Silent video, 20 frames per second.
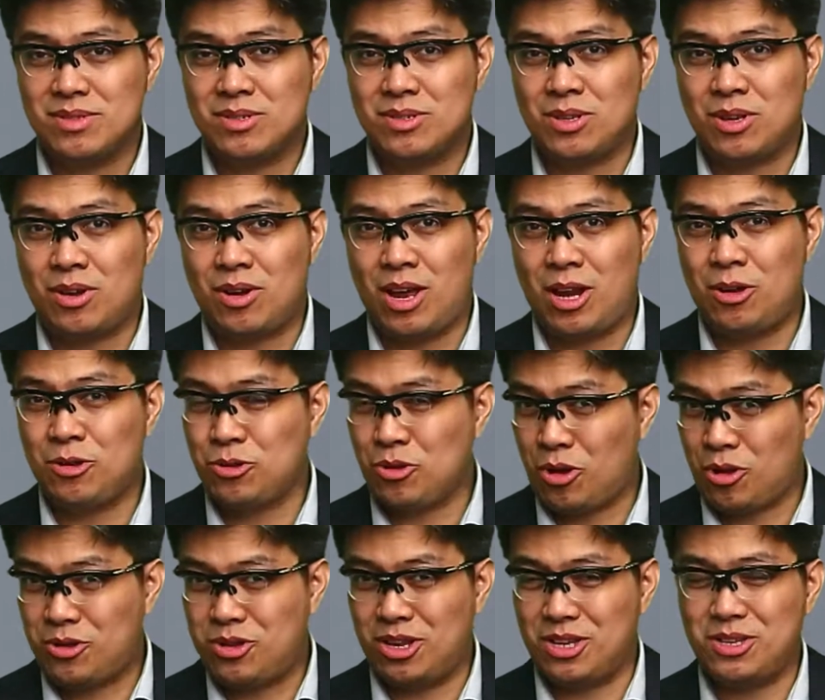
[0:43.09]
So, hello to
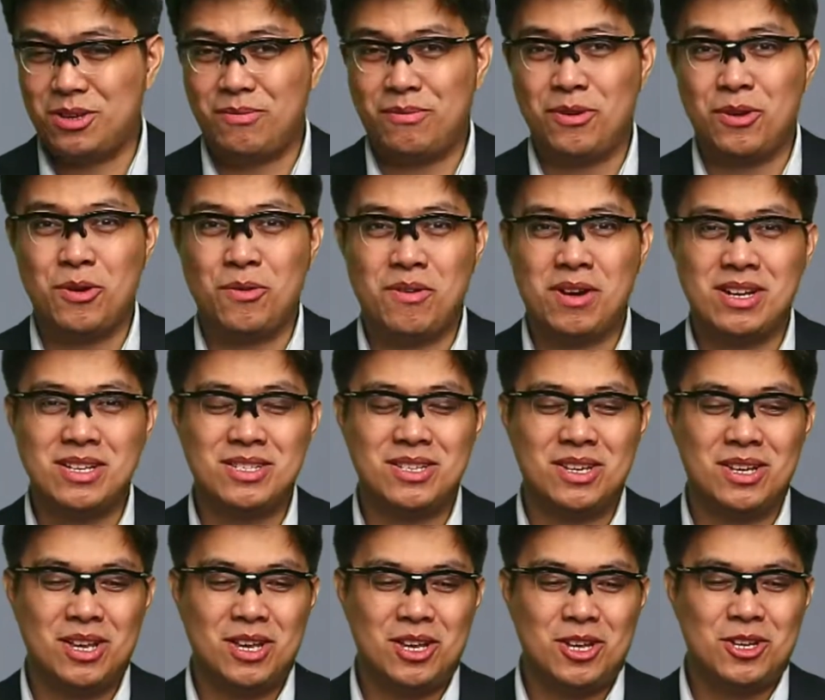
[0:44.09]
all the viewers.
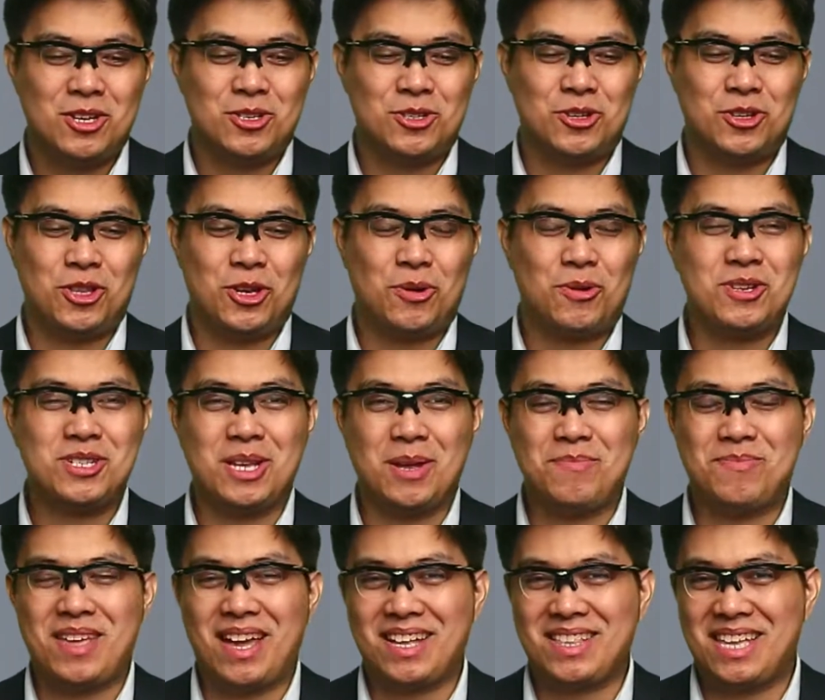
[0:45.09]
So, there were some
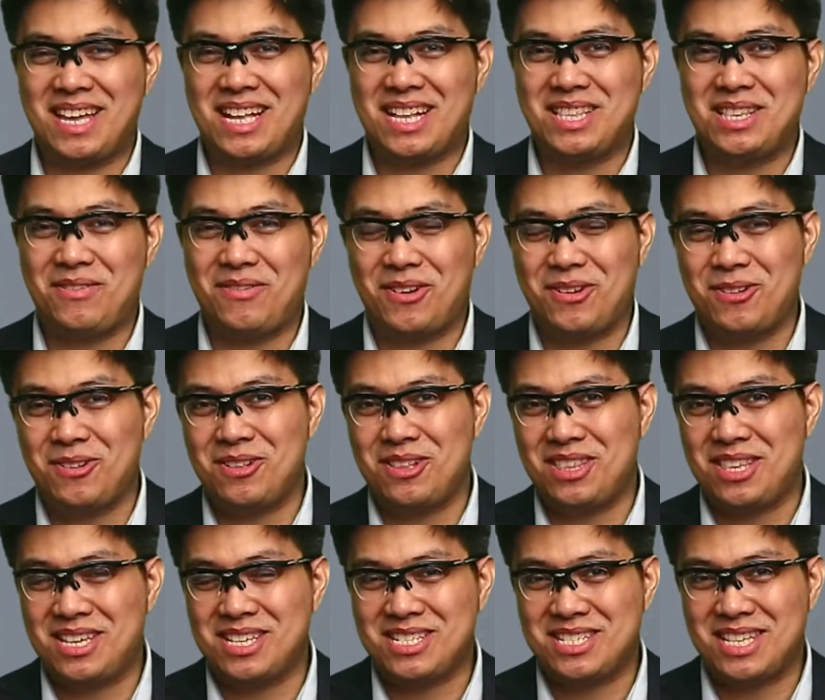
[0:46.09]
technical
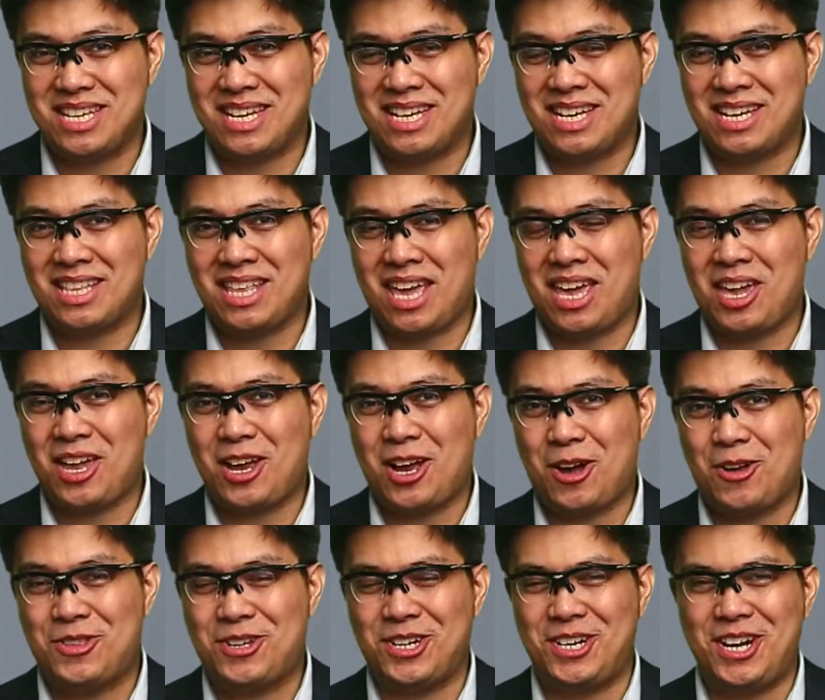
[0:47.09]
difficulties that I
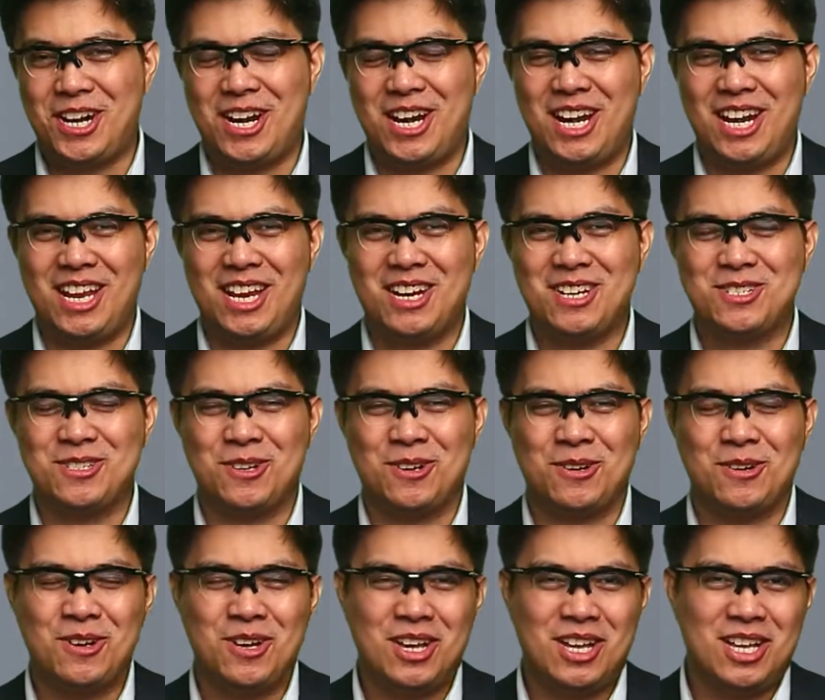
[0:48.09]
encountered earlier.
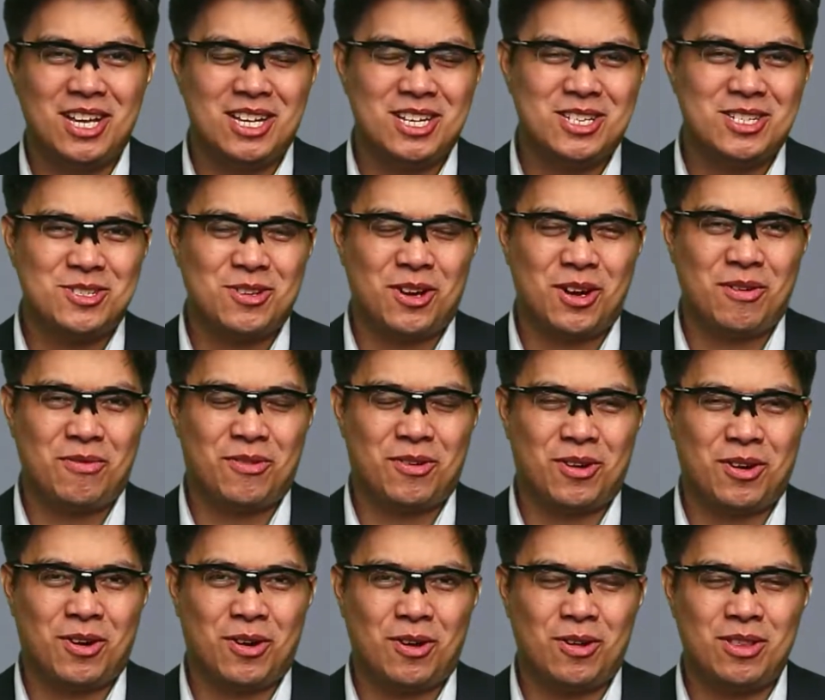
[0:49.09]
So, sorry
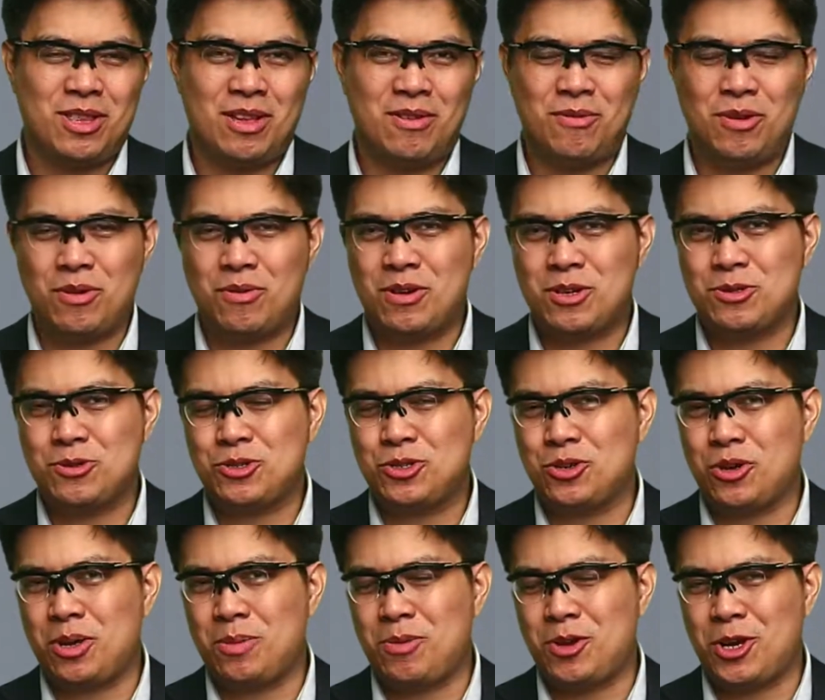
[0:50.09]
for all the viewers who
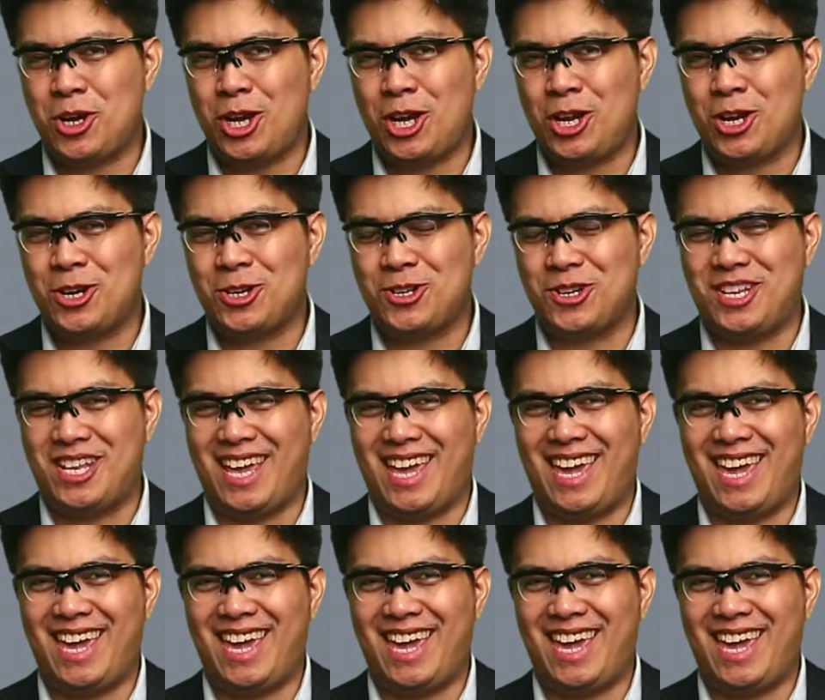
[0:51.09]
joined me earlier today.